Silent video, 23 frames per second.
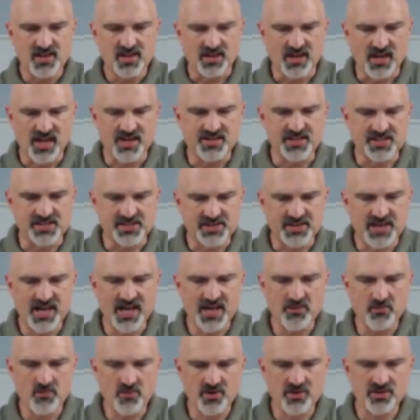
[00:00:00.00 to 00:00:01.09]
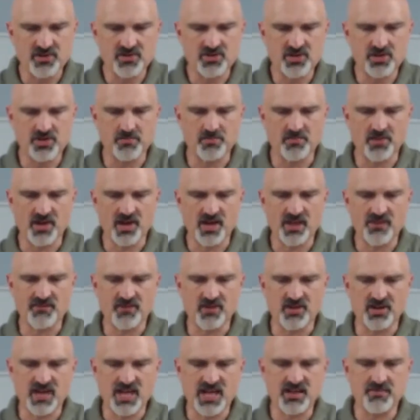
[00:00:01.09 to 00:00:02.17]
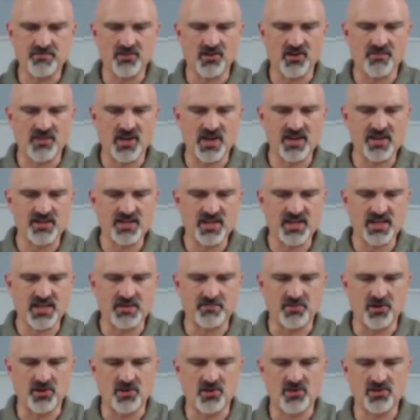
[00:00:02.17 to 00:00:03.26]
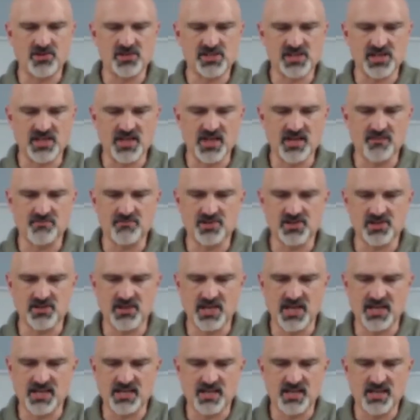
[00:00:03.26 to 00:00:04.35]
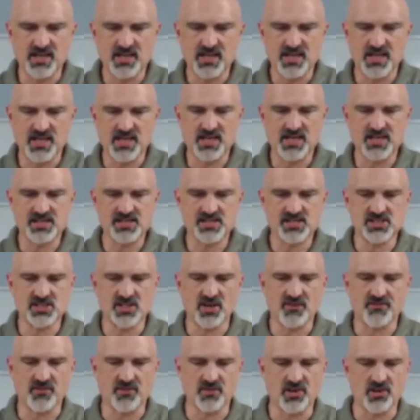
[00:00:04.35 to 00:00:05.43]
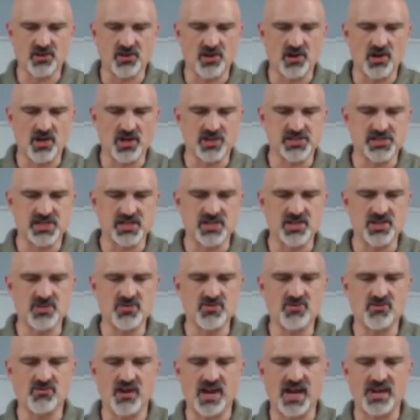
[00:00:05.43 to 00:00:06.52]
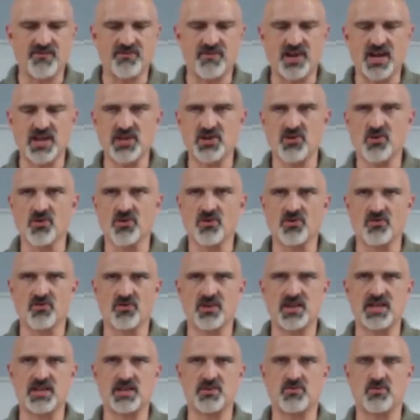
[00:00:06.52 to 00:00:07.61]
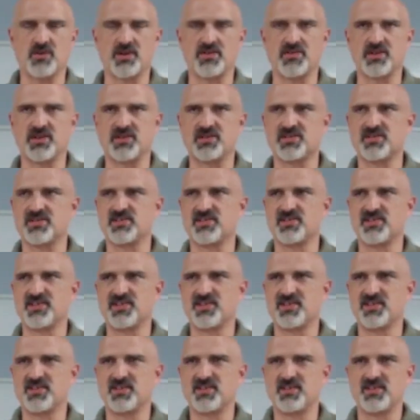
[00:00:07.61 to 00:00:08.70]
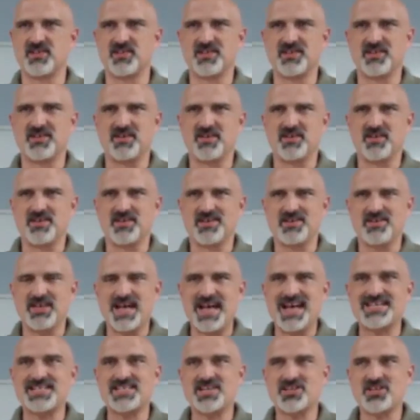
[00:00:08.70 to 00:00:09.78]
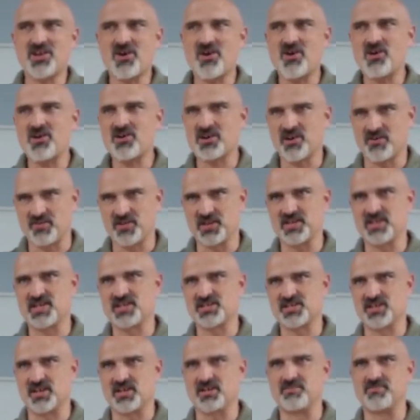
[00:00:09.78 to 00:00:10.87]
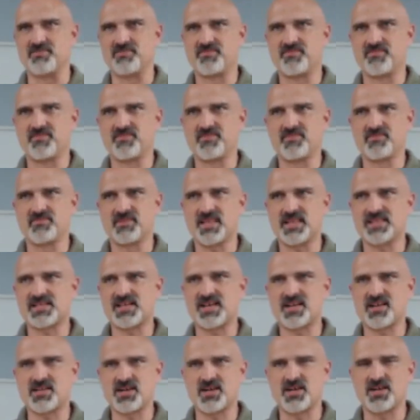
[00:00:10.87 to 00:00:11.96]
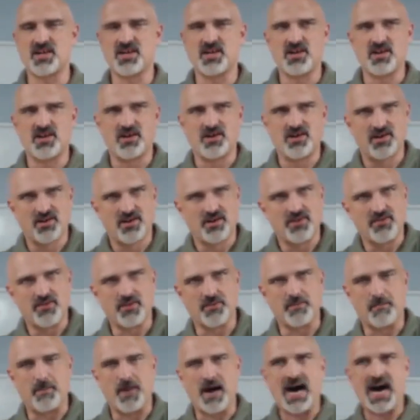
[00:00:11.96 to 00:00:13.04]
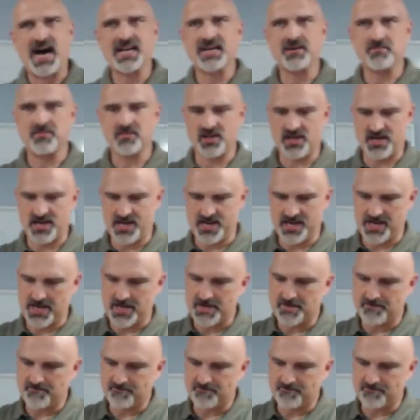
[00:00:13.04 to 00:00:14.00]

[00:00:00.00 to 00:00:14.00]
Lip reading: God does not want you to deprive your neighbor of anything that belongs to him, so that he suffer the loss and you gratify your greed with it. That's at the heart of it, isn't it? That's kind of the bottom line.